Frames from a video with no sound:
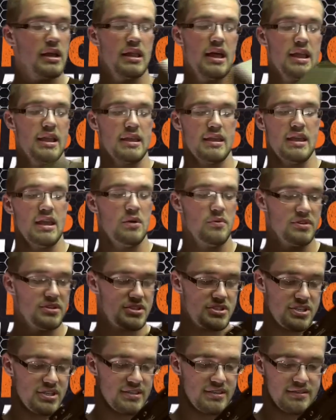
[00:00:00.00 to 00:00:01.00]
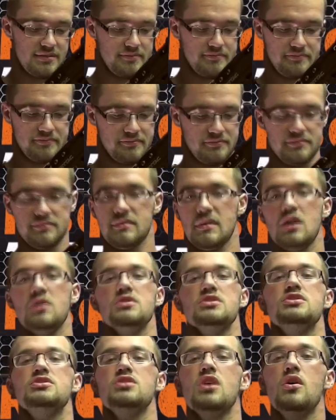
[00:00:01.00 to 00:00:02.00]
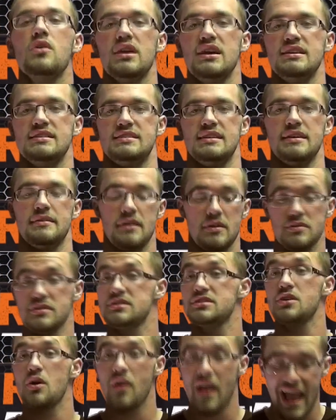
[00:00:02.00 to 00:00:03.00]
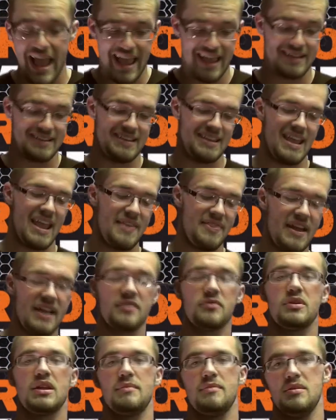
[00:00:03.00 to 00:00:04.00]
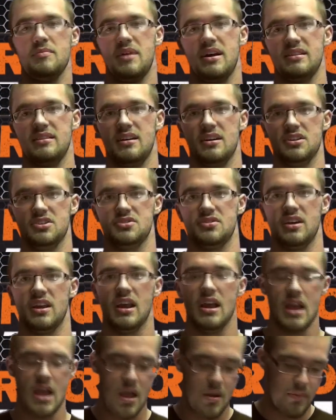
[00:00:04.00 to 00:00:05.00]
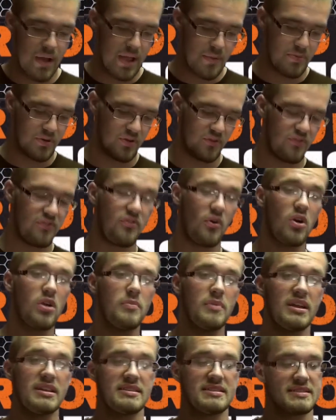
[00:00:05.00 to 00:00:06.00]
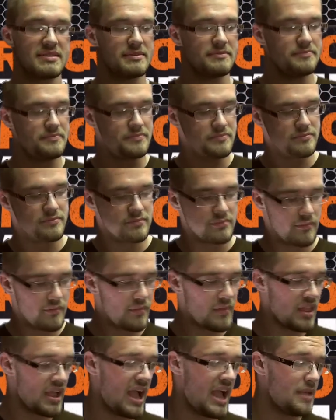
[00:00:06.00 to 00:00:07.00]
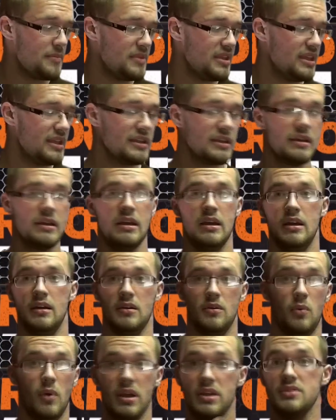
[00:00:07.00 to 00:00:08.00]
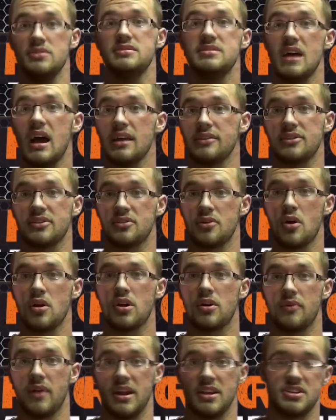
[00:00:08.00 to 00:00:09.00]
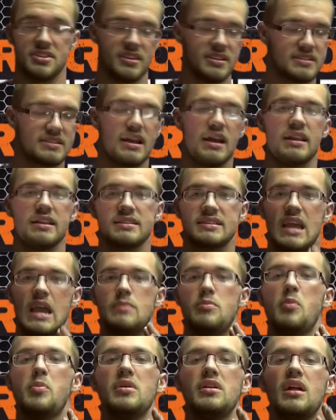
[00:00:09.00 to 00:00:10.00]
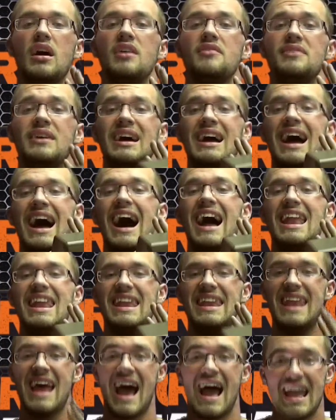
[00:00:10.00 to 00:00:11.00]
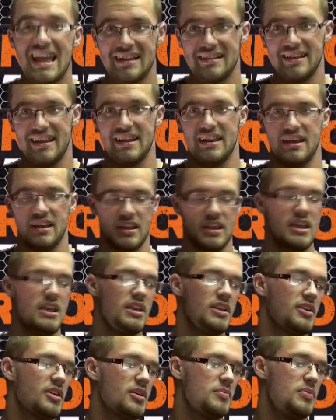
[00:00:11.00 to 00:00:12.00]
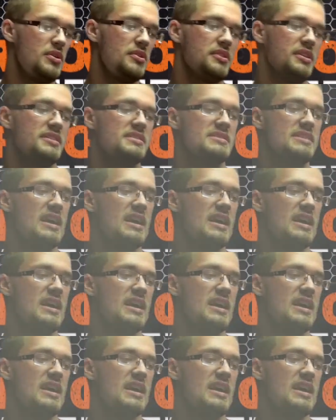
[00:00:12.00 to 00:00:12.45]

Like, it was so easy. It was so handy, and that's what I mean by luxury. By performance, I mean what you saw at the Chrono range. This gun is capable of annihilating your opponents